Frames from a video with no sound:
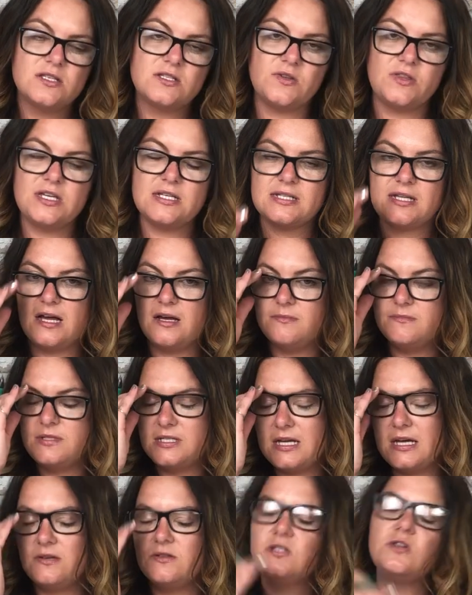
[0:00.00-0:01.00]
So this
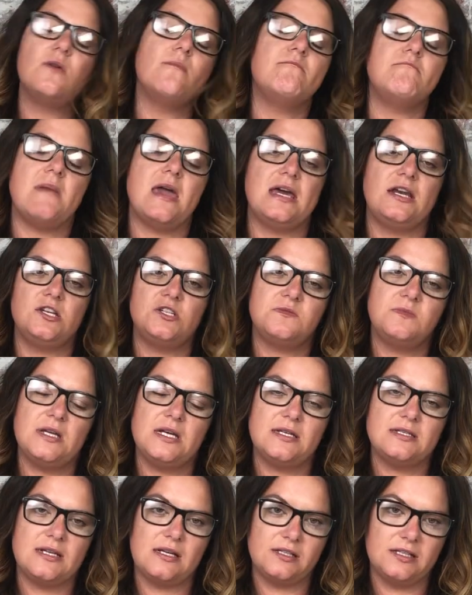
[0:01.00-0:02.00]
comes down to a
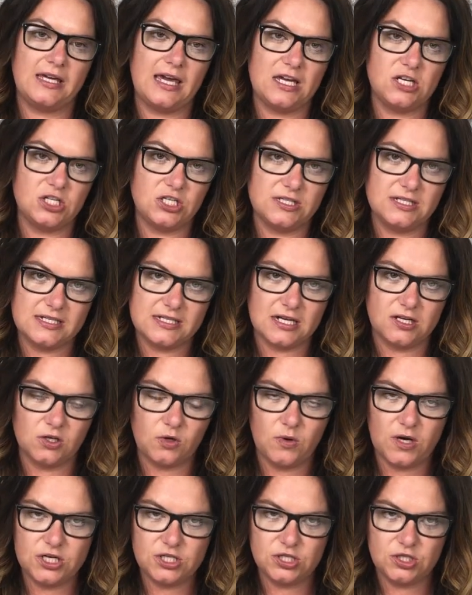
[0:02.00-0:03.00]
management and delegation style
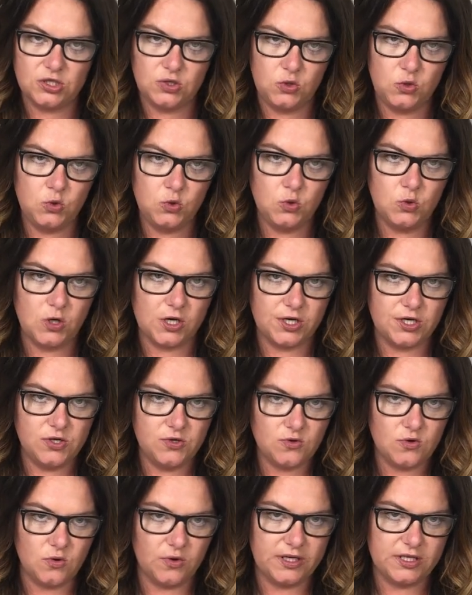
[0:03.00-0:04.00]
question. Who are
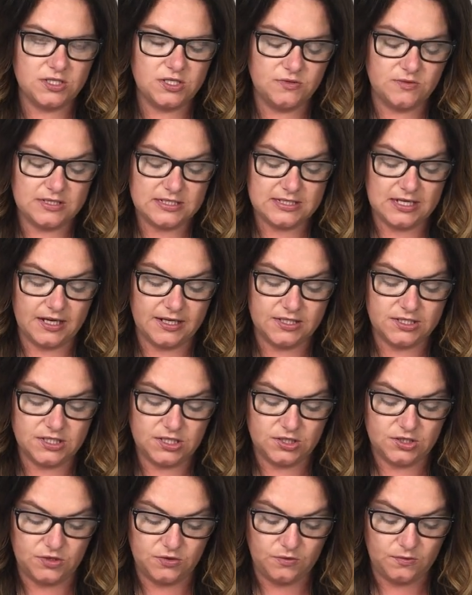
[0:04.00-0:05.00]
you going to assign
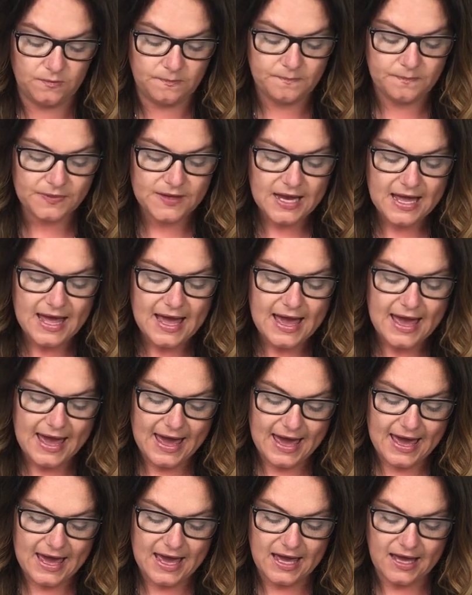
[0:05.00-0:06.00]
to who?
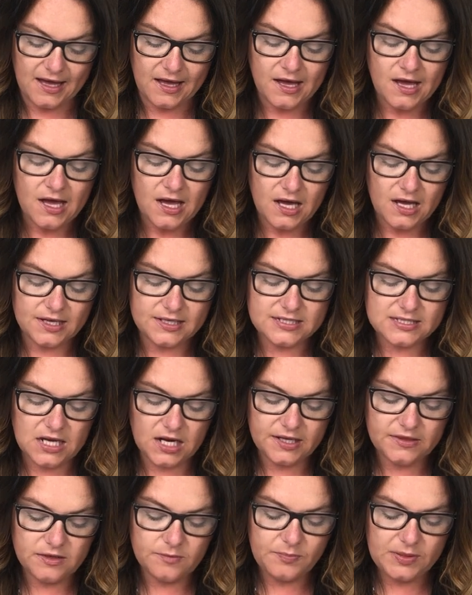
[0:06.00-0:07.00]
A,
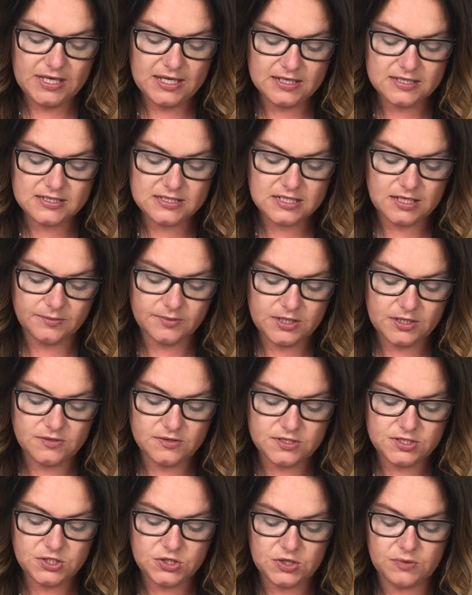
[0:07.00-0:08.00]
assign the P S
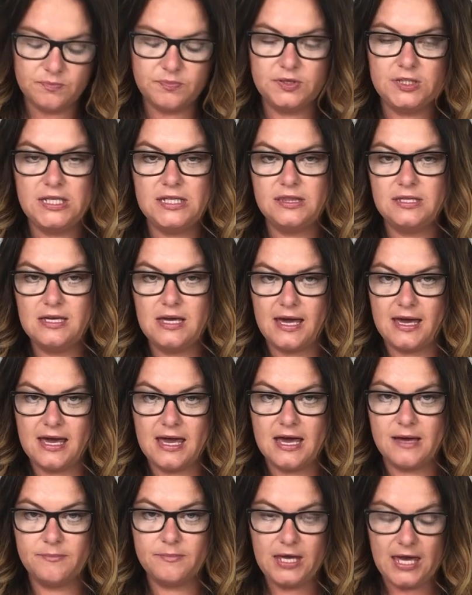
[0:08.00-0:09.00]
Ws to complete the
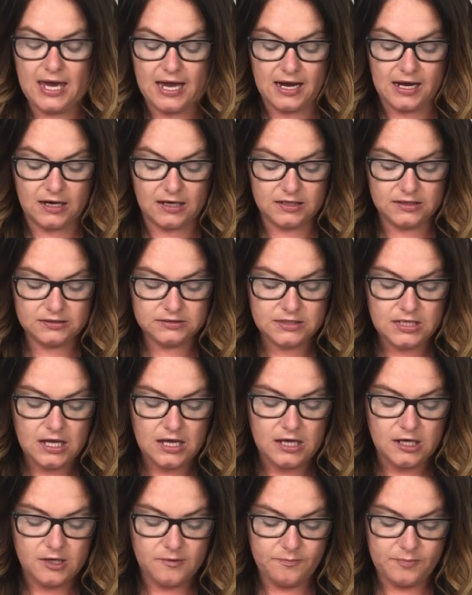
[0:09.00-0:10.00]
A M care.
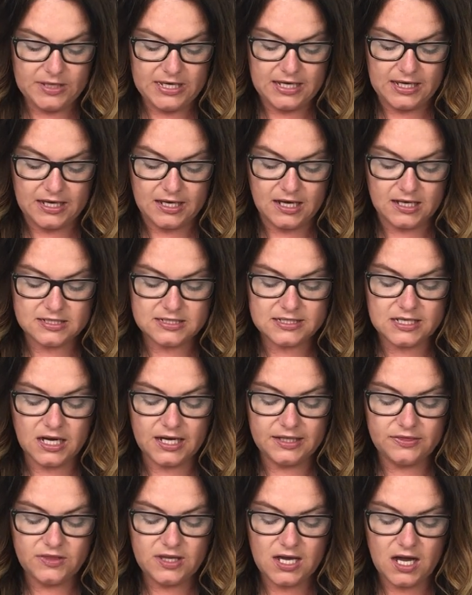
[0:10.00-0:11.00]
B,
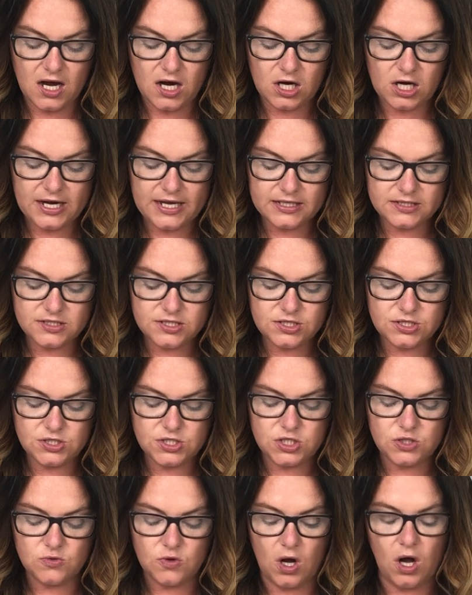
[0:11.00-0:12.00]
assign the R Ns to
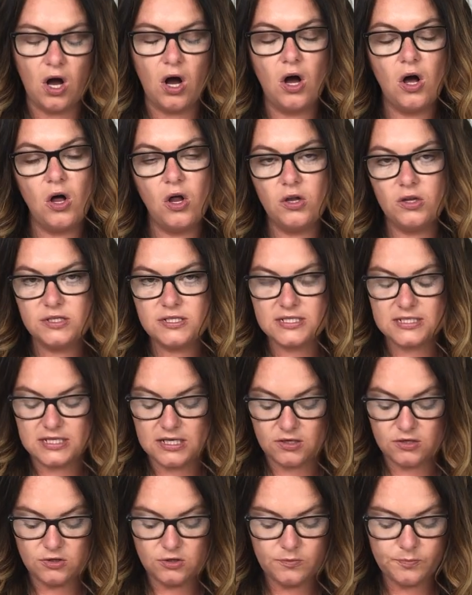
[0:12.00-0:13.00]
do all
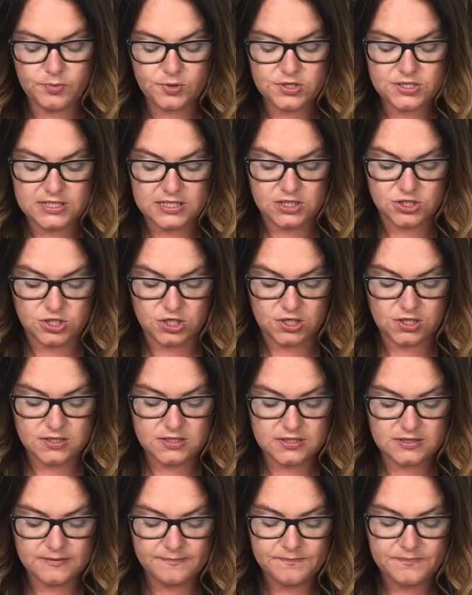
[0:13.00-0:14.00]
sterile
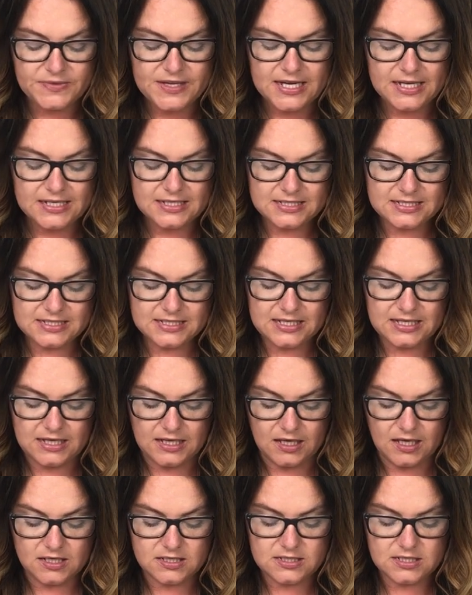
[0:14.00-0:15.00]
procedures.
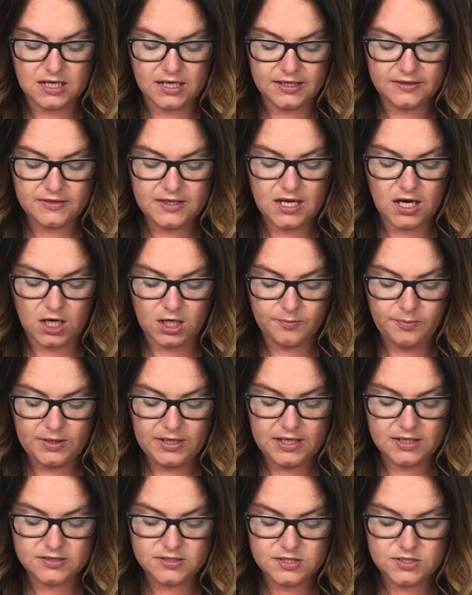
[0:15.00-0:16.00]
C, assign the R
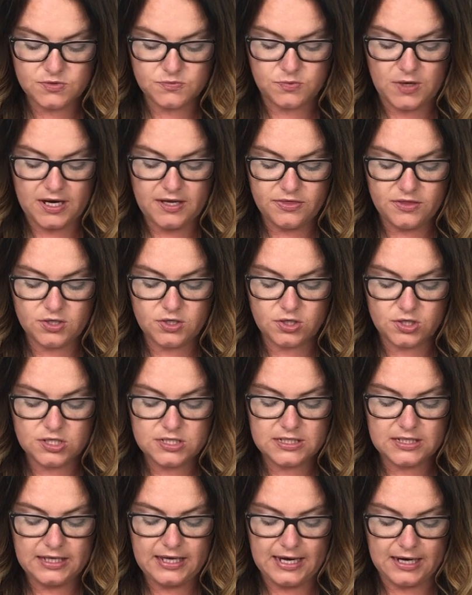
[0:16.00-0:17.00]
P Ns to write the
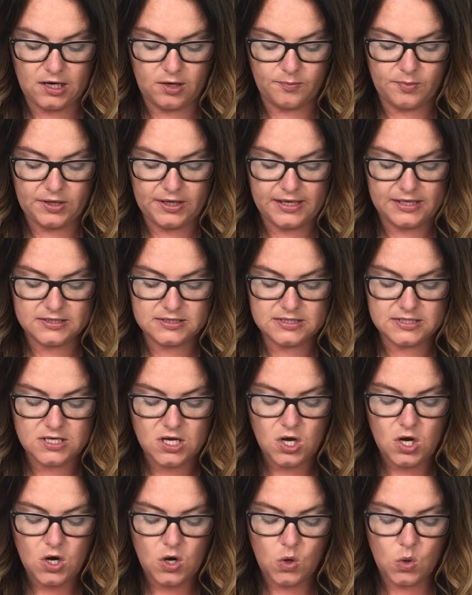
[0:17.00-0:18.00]
nursing care plans.
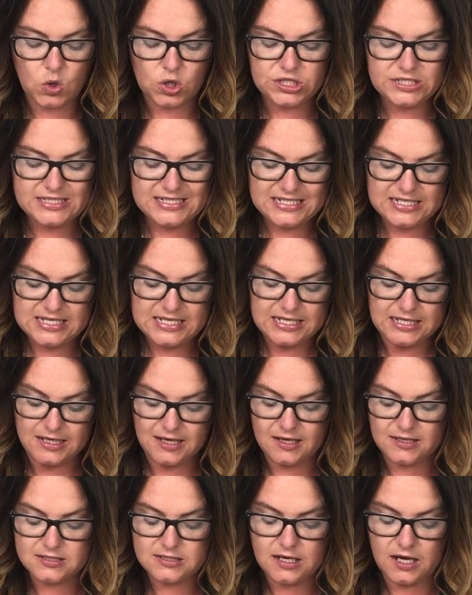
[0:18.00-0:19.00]
Or
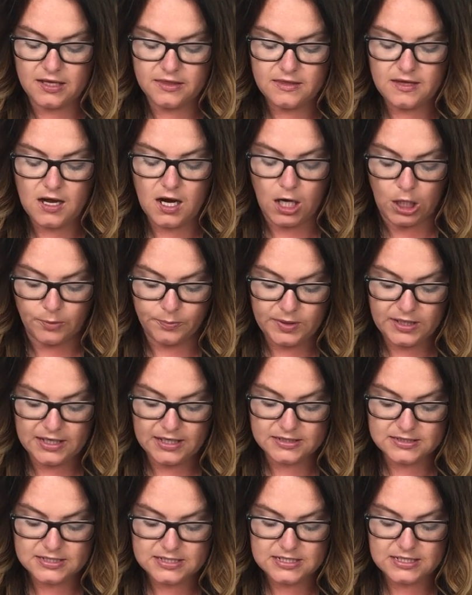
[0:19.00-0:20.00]
D, assign the R
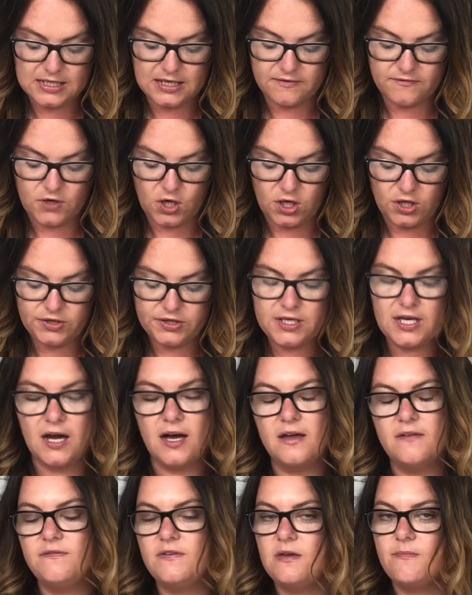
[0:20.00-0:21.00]
P Ns to give all the
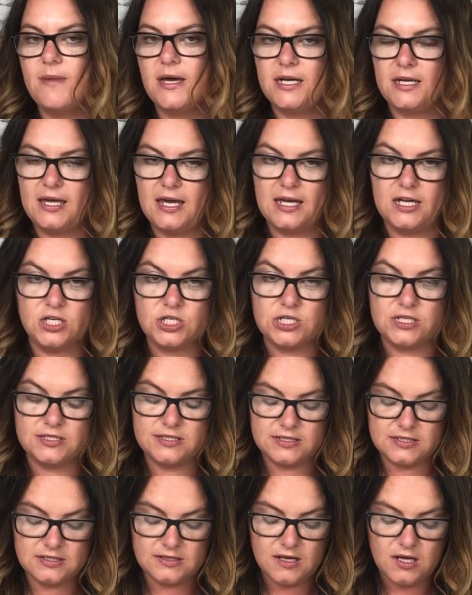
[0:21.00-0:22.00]
I V
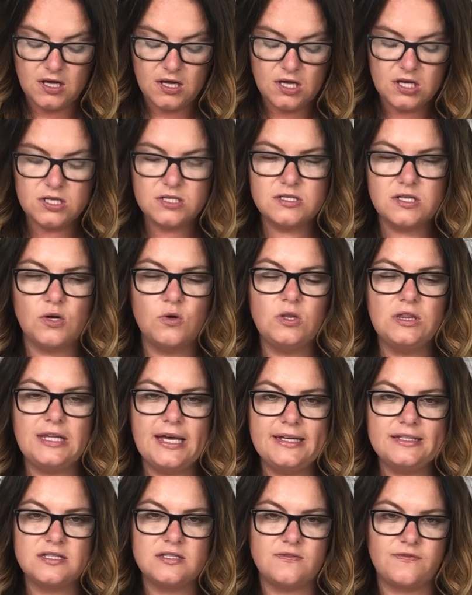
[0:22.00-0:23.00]
medications. So
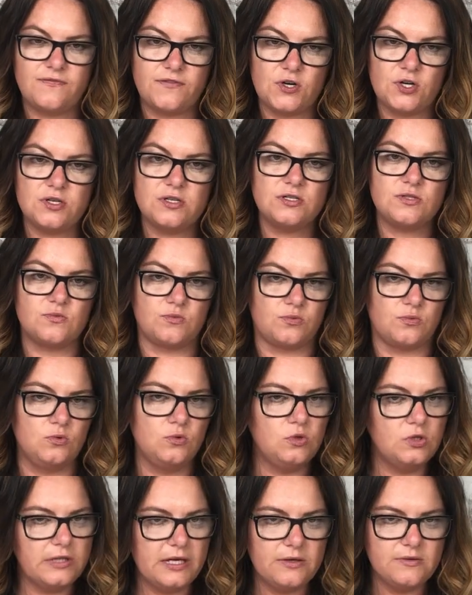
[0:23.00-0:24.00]
let's first
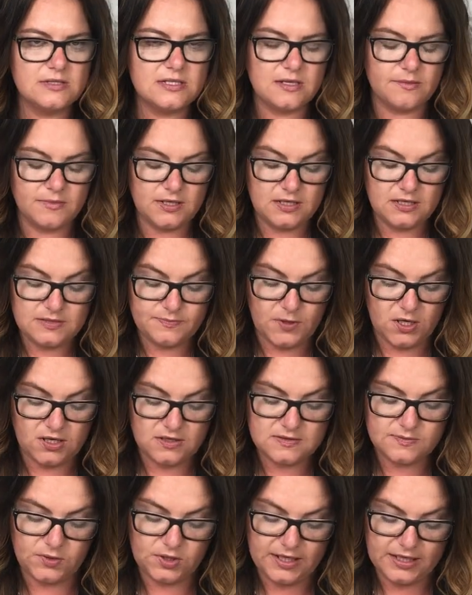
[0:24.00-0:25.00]
rule out some of these
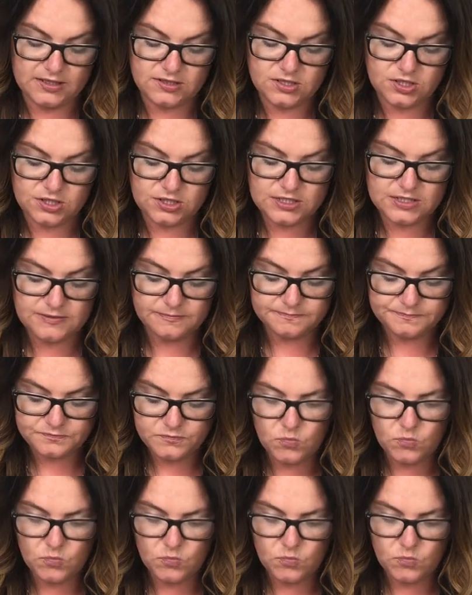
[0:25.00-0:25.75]
possible answers.